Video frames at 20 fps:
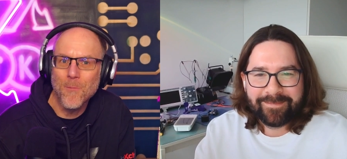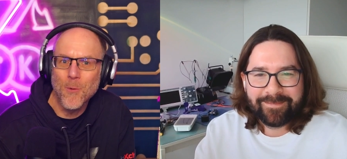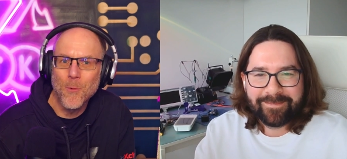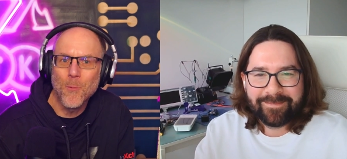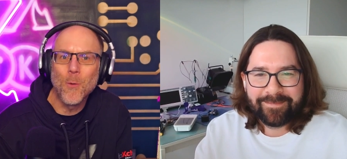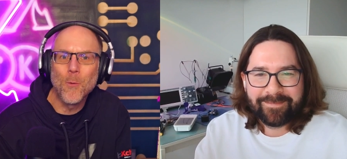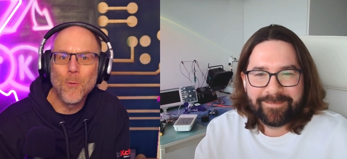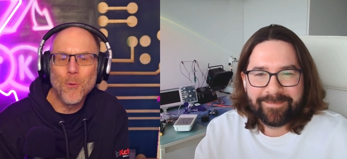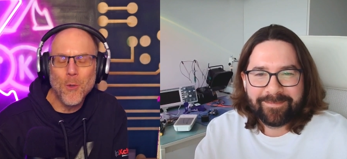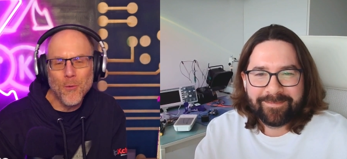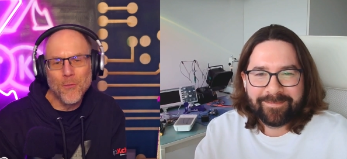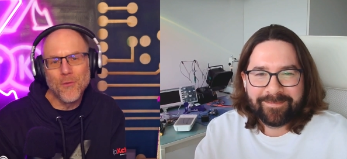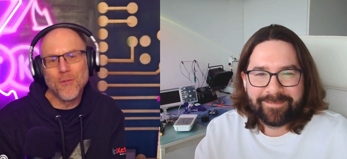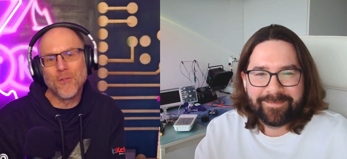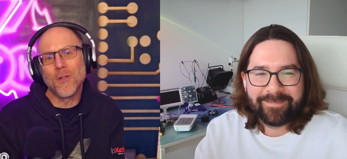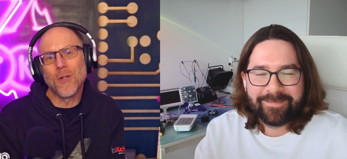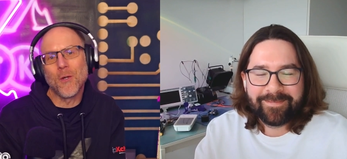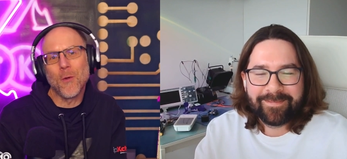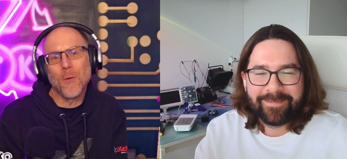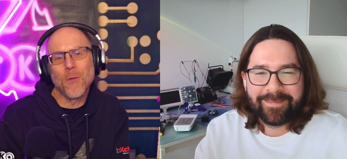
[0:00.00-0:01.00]
Speaker 1: we'll, we'll,
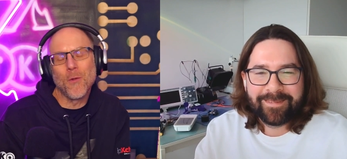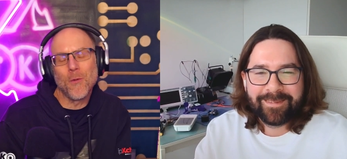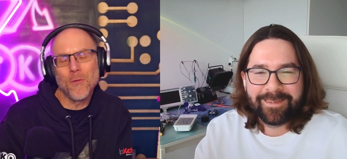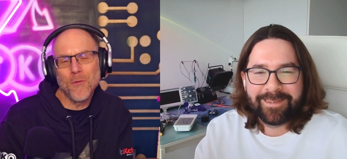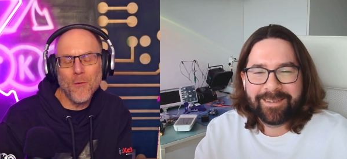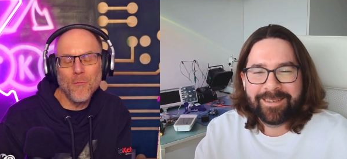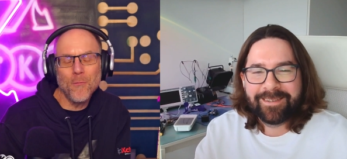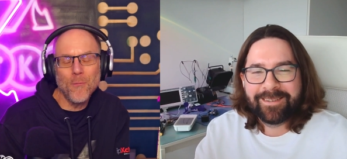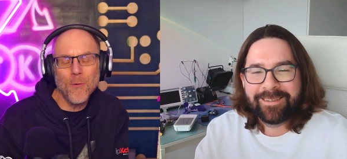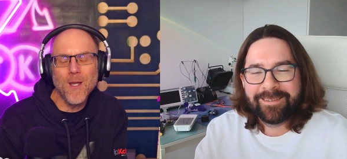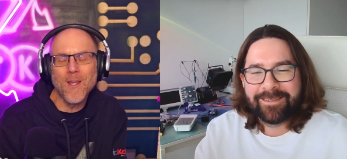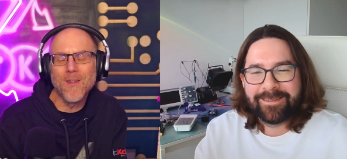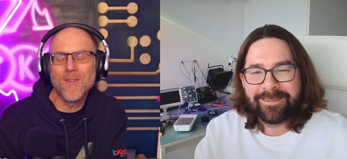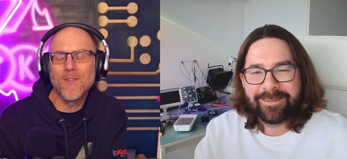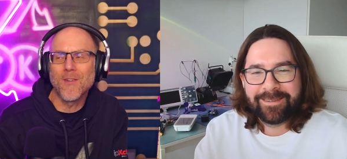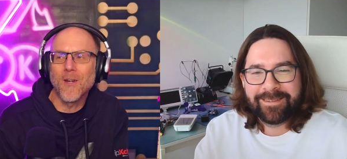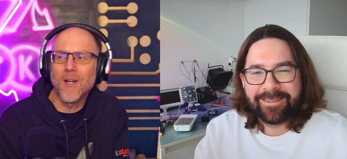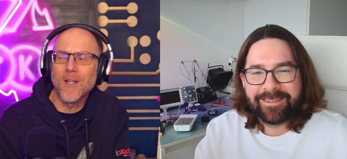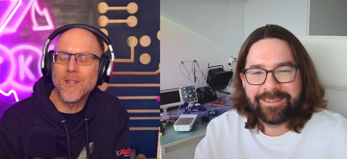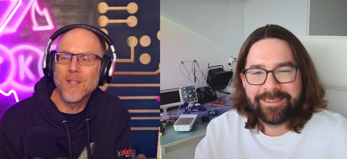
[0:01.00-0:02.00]
concentrate on the software
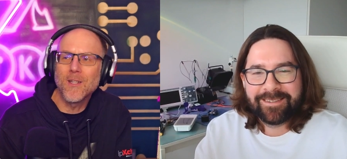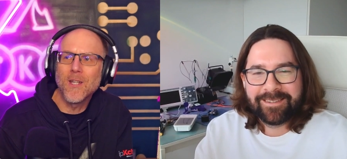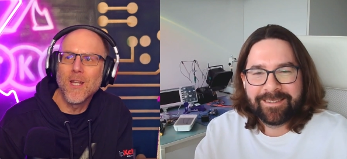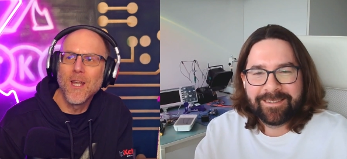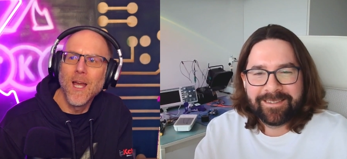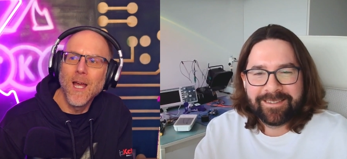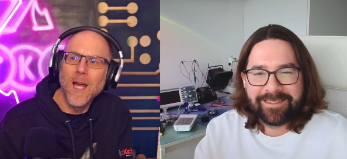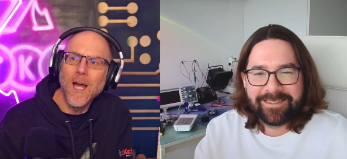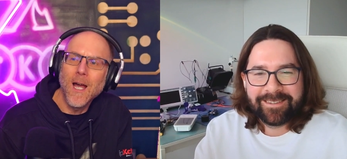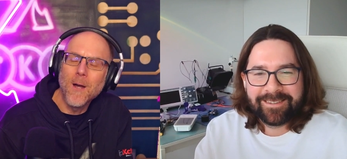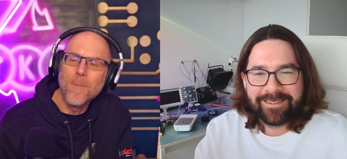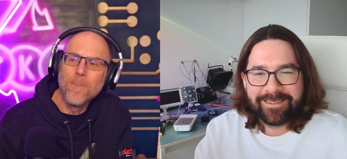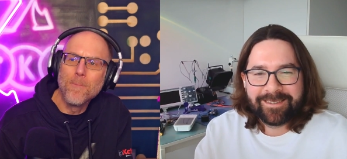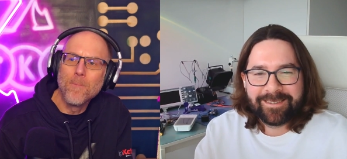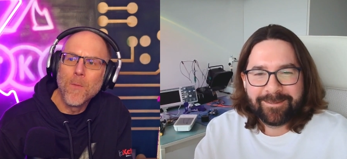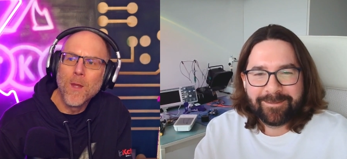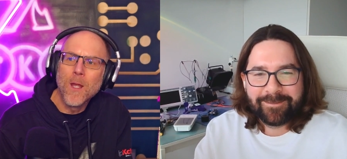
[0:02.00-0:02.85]
side. And um,